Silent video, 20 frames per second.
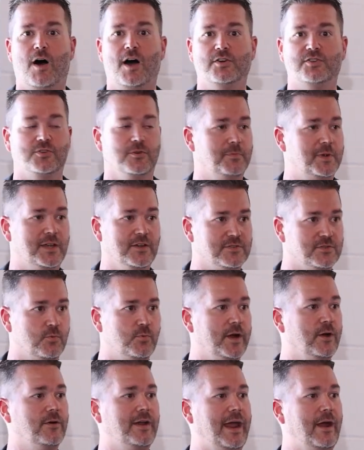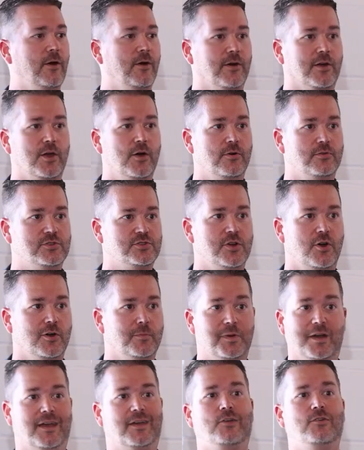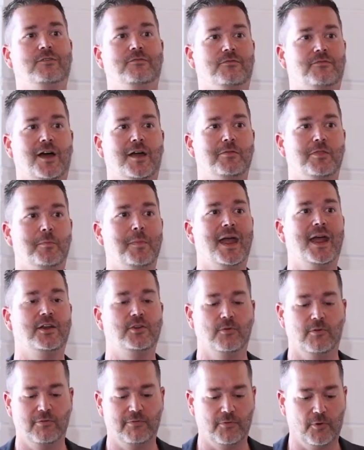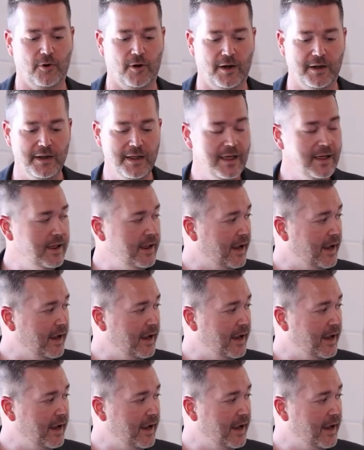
washer because a weird error code showed up and I couldn't find the manual for it.